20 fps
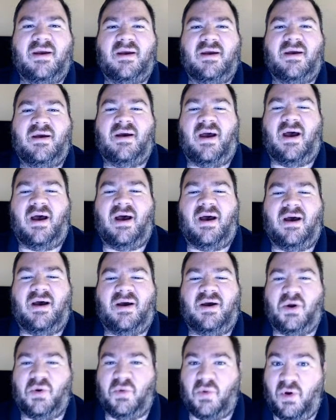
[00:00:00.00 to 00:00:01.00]

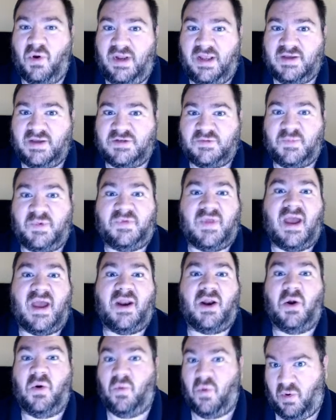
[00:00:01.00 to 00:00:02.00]
Herodias, but
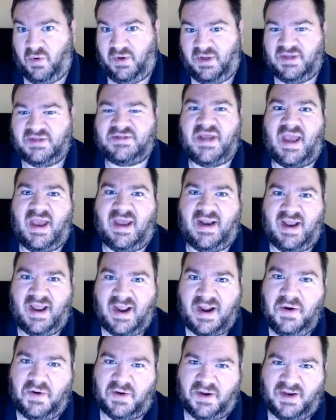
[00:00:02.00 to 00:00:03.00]
that Herodias had
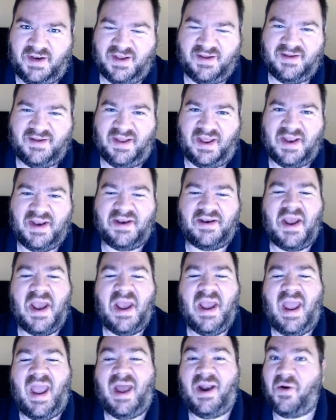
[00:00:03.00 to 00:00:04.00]
Herod,
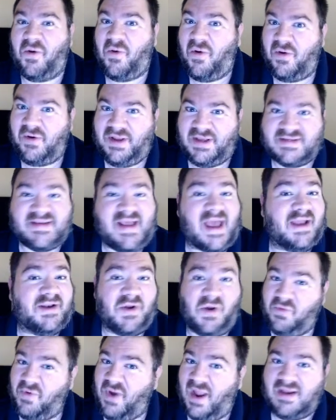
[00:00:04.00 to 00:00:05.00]
and Herodias had
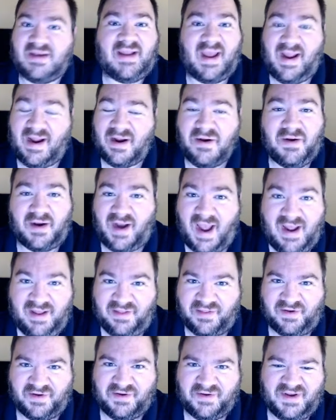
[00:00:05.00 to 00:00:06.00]
no right to Herod
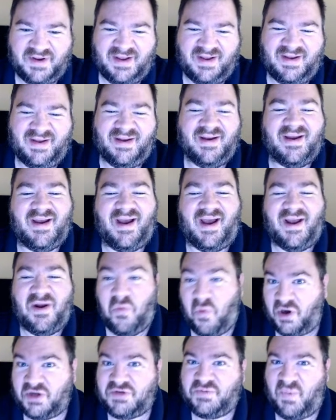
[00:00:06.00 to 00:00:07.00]
either. It
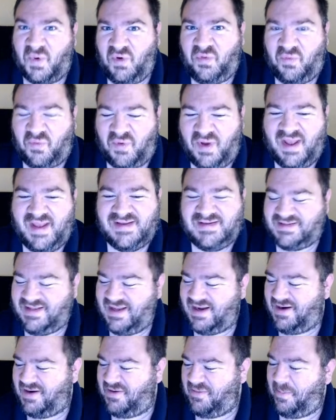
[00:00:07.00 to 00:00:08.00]
works both ways
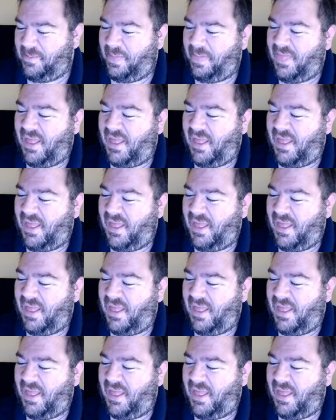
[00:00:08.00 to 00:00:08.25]
there.